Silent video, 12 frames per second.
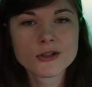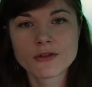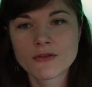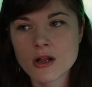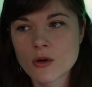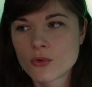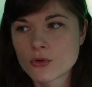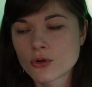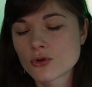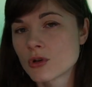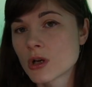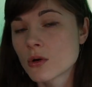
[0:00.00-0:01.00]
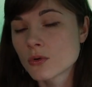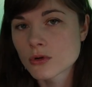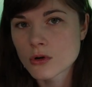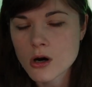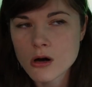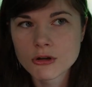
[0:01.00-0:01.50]
developer, or should I go
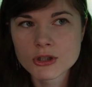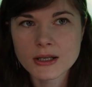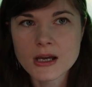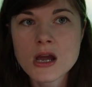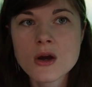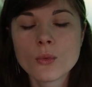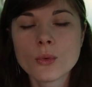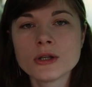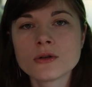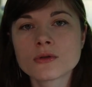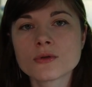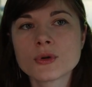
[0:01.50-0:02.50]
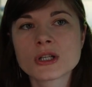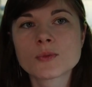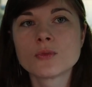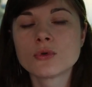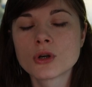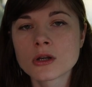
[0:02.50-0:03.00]
to college? Like, when you're
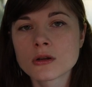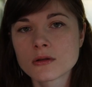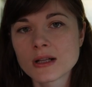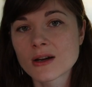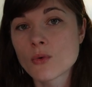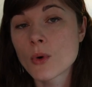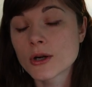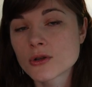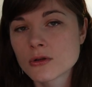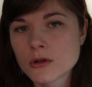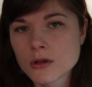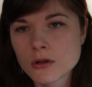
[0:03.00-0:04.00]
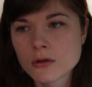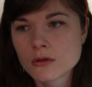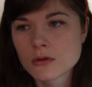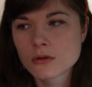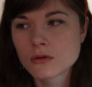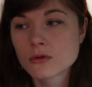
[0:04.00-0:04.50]
exploring, like, what should you do
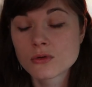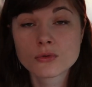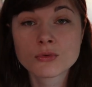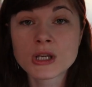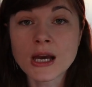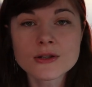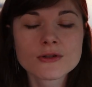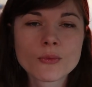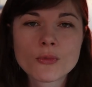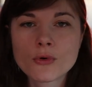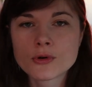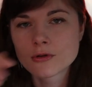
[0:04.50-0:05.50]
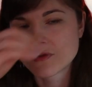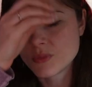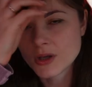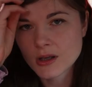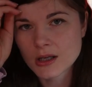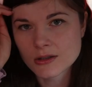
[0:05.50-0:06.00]
to get to the point of
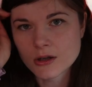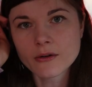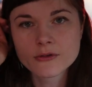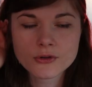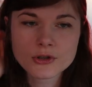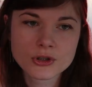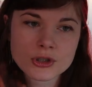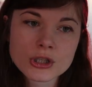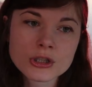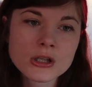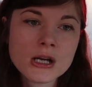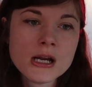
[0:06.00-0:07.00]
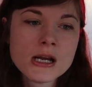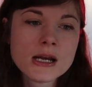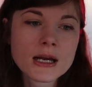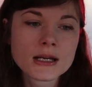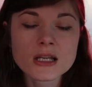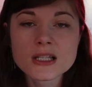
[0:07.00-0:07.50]
being a software engineer,
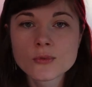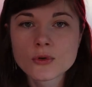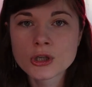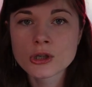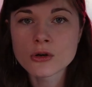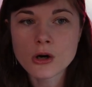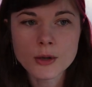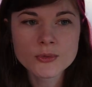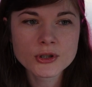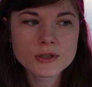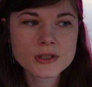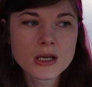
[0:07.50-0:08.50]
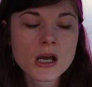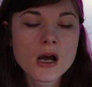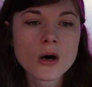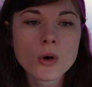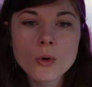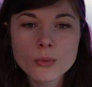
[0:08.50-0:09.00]
and exploring your options,
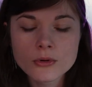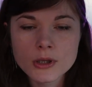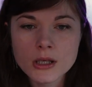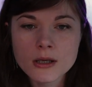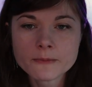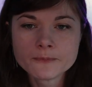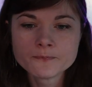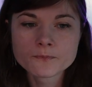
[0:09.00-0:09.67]
hopefully